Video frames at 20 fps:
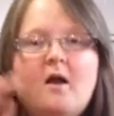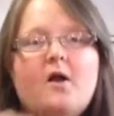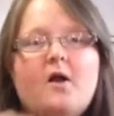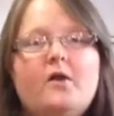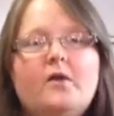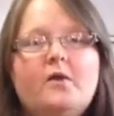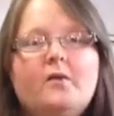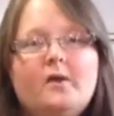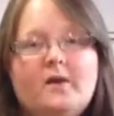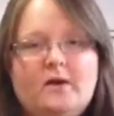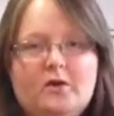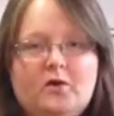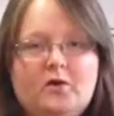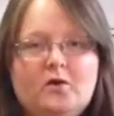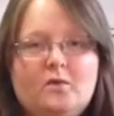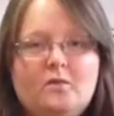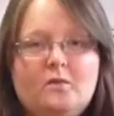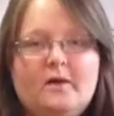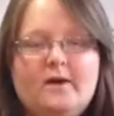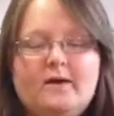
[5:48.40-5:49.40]
You want a
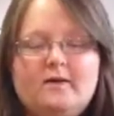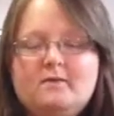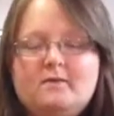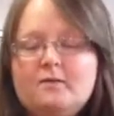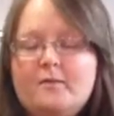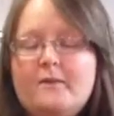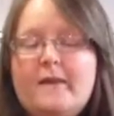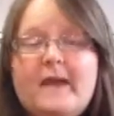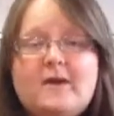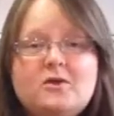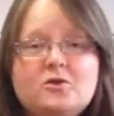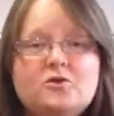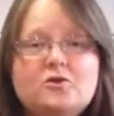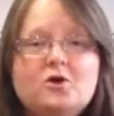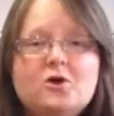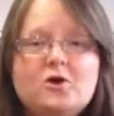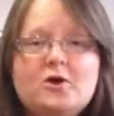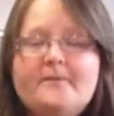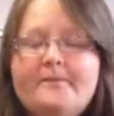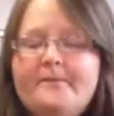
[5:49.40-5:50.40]
good one. So make
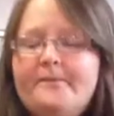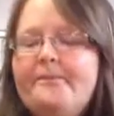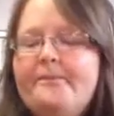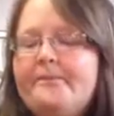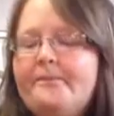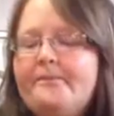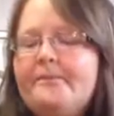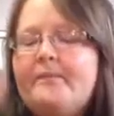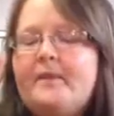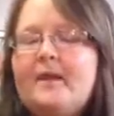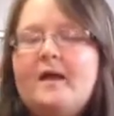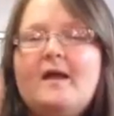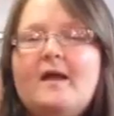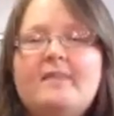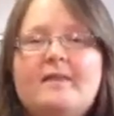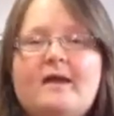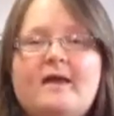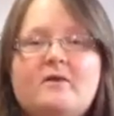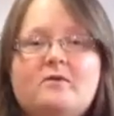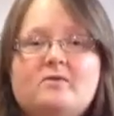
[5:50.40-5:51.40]
sure
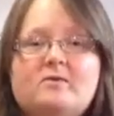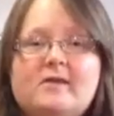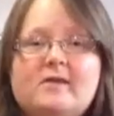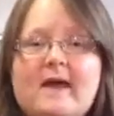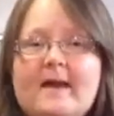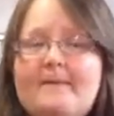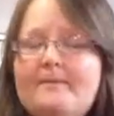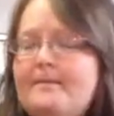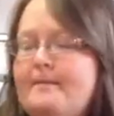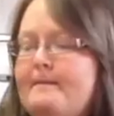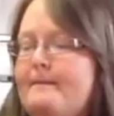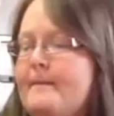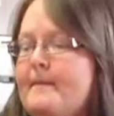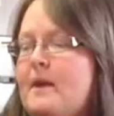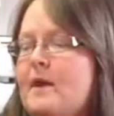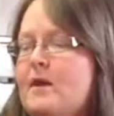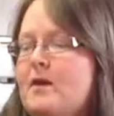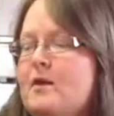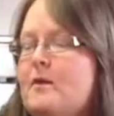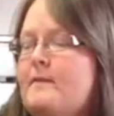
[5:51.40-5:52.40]
that you slap
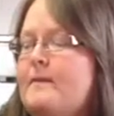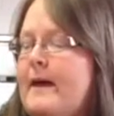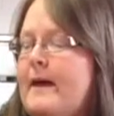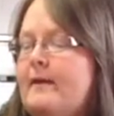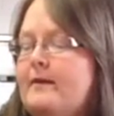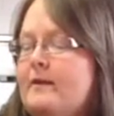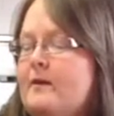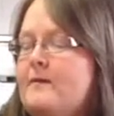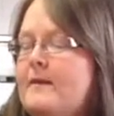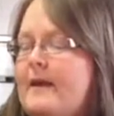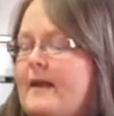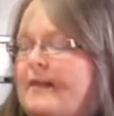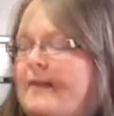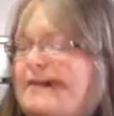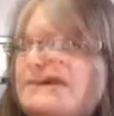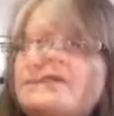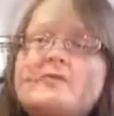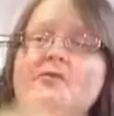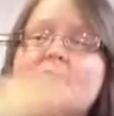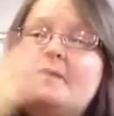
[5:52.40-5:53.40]
your
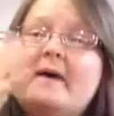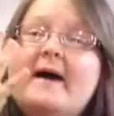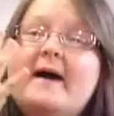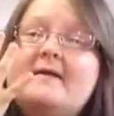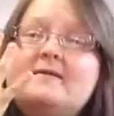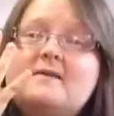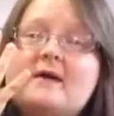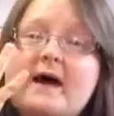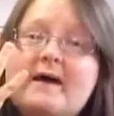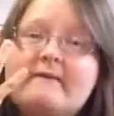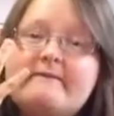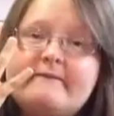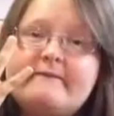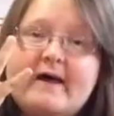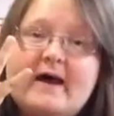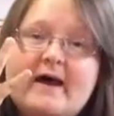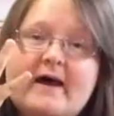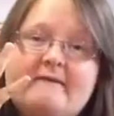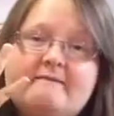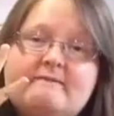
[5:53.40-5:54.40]
melon. So my top
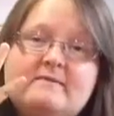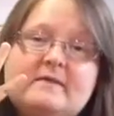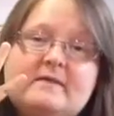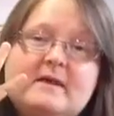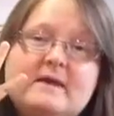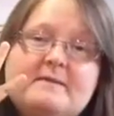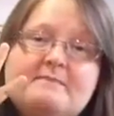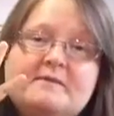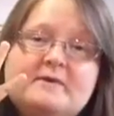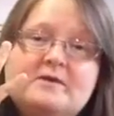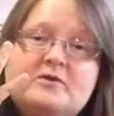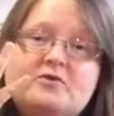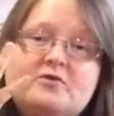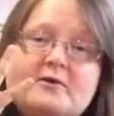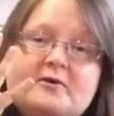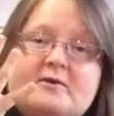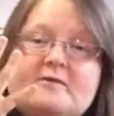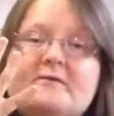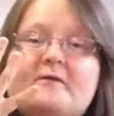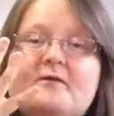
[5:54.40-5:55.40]
5 tips and
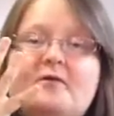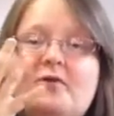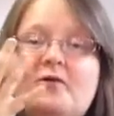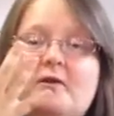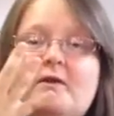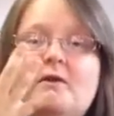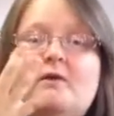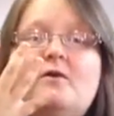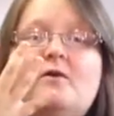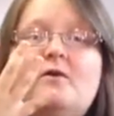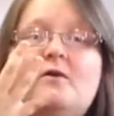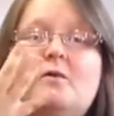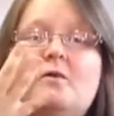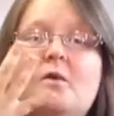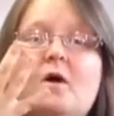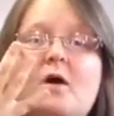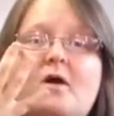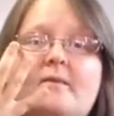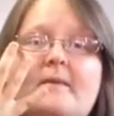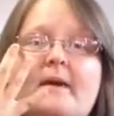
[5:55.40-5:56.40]
tricks for getting a good
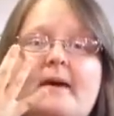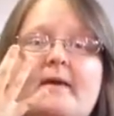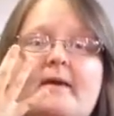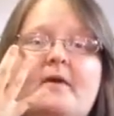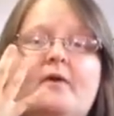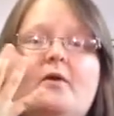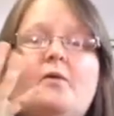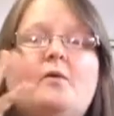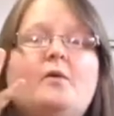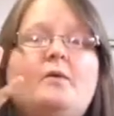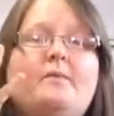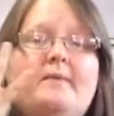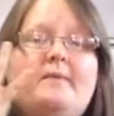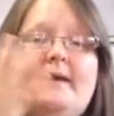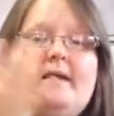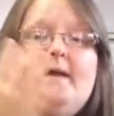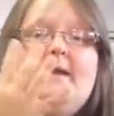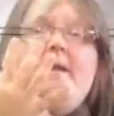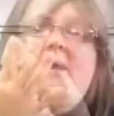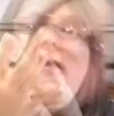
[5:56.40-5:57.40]
watermelon would
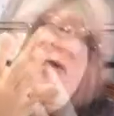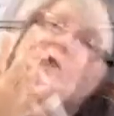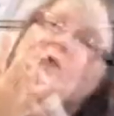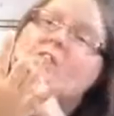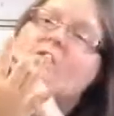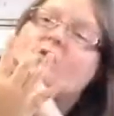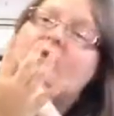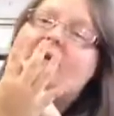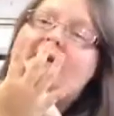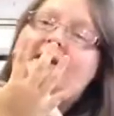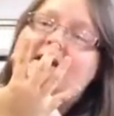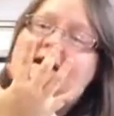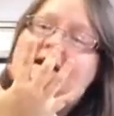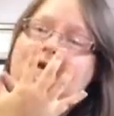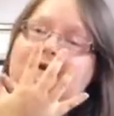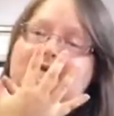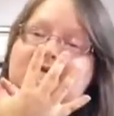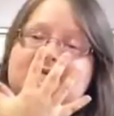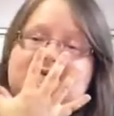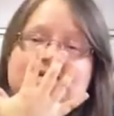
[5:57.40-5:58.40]
be to get
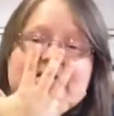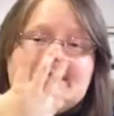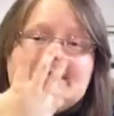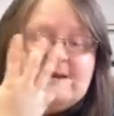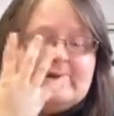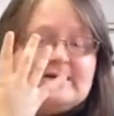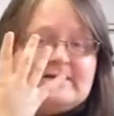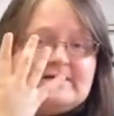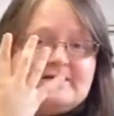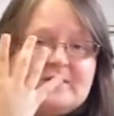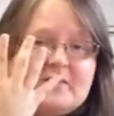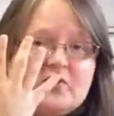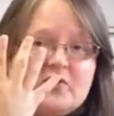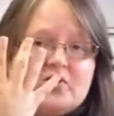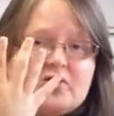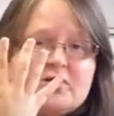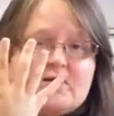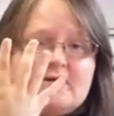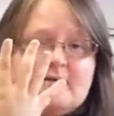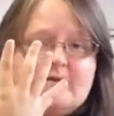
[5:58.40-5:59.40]
a seedless
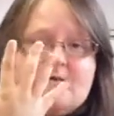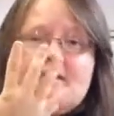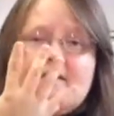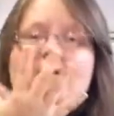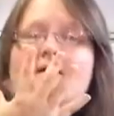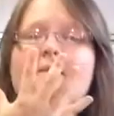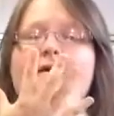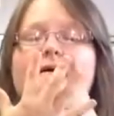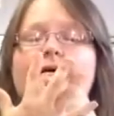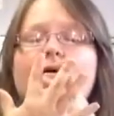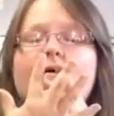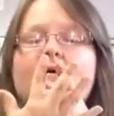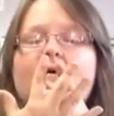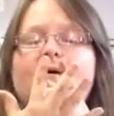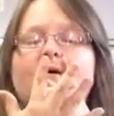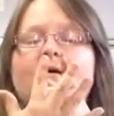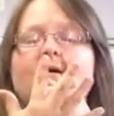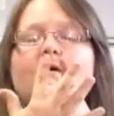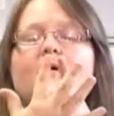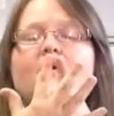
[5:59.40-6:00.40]
version,
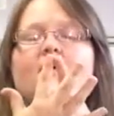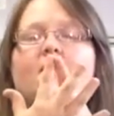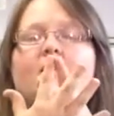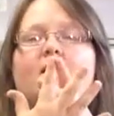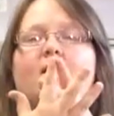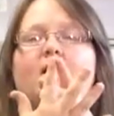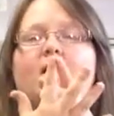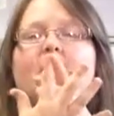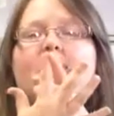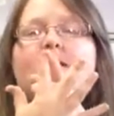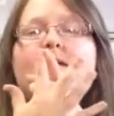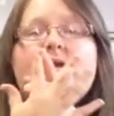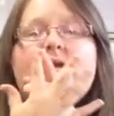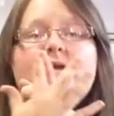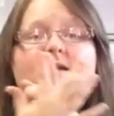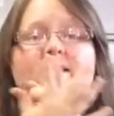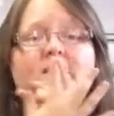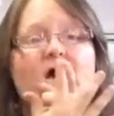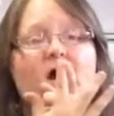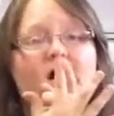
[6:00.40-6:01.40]

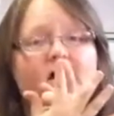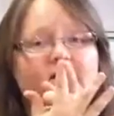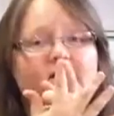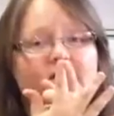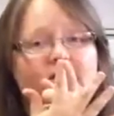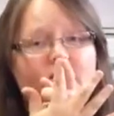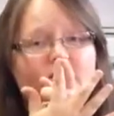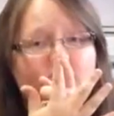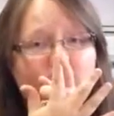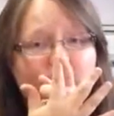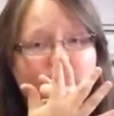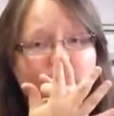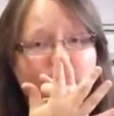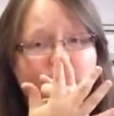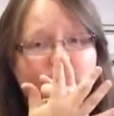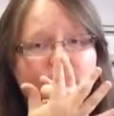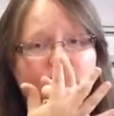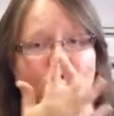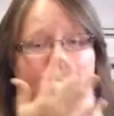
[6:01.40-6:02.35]
get an ugly one,